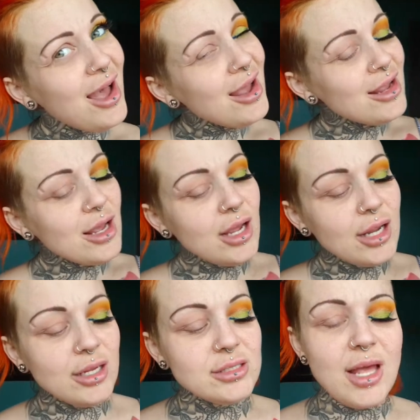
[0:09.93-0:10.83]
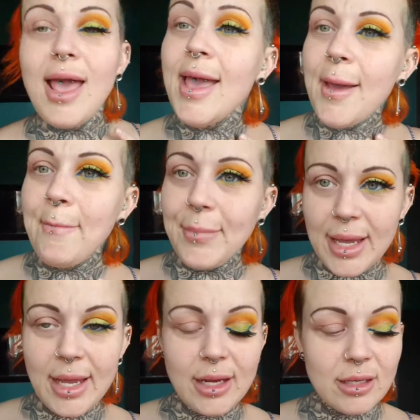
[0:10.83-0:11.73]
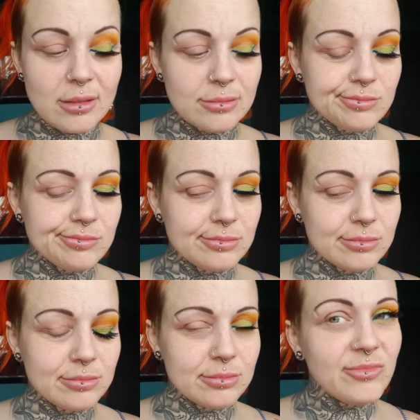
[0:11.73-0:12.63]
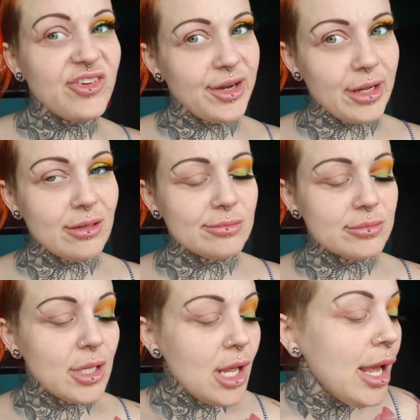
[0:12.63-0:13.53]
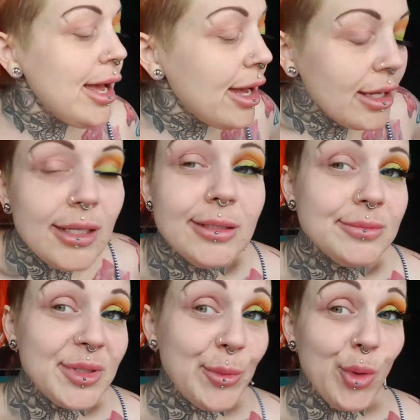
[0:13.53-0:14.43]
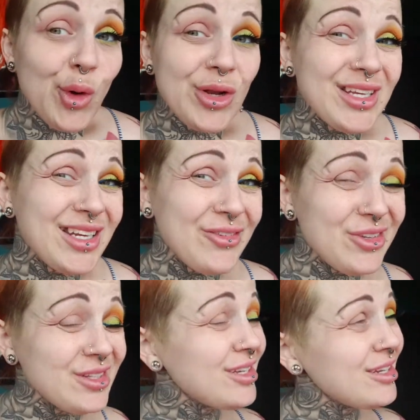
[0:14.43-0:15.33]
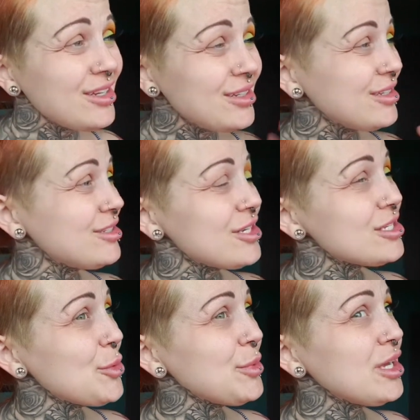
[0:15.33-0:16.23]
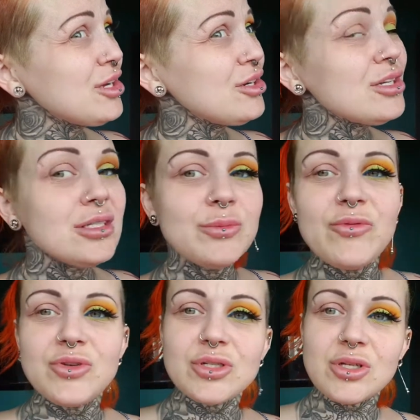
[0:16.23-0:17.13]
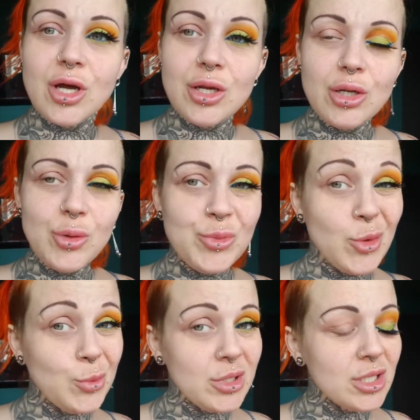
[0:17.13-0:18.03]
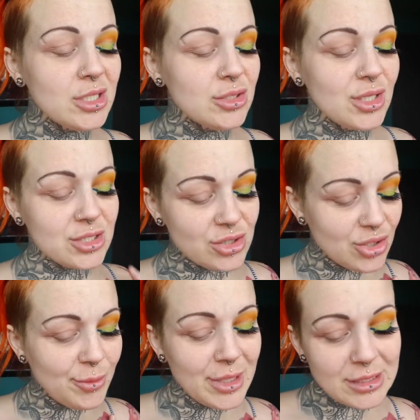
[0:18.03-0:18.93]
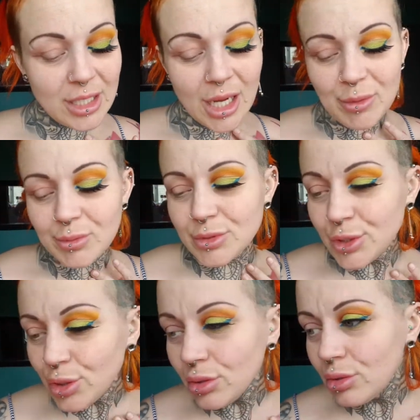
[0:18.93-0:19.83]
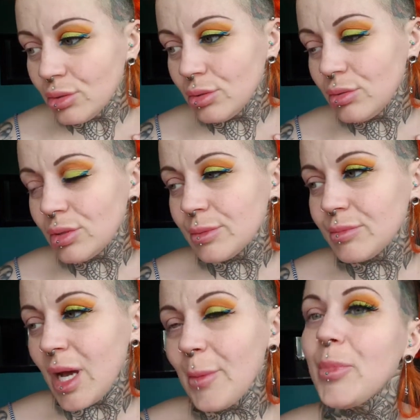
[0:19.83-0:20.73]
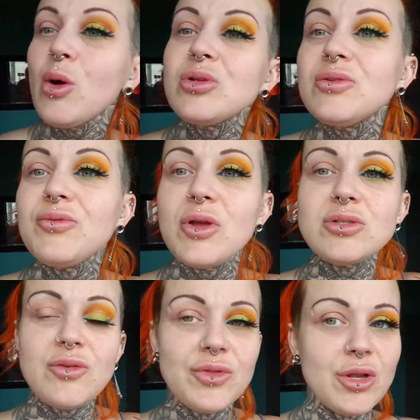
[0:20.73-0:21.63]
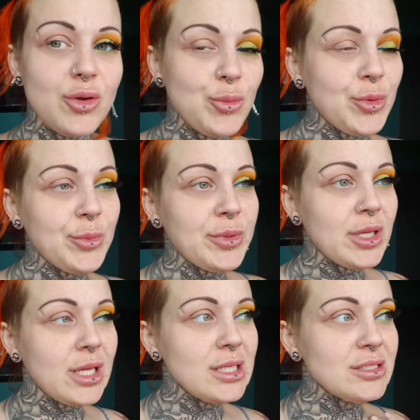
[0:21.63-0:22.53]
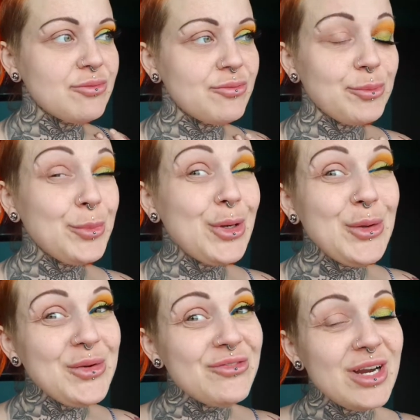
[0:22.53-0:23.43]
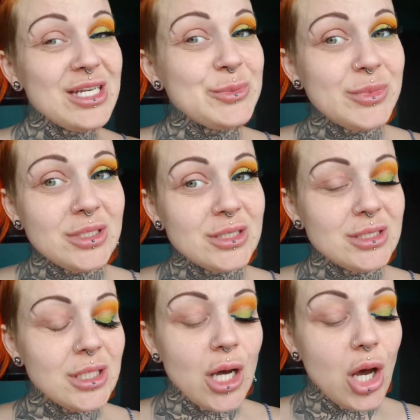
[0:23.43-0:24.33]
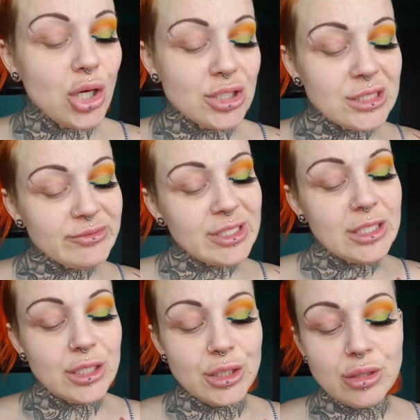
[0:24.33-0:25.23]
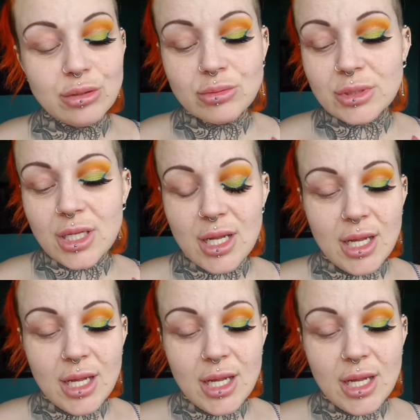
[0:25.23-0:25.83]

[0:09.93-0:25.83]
Hi guys, I'm back for now. Been poorly and everything, and it's just not been good, and we've just got a new puppy, so that's took my time up too. I might post some videos of the new puppies. Blue French Bulldog, she's really cute.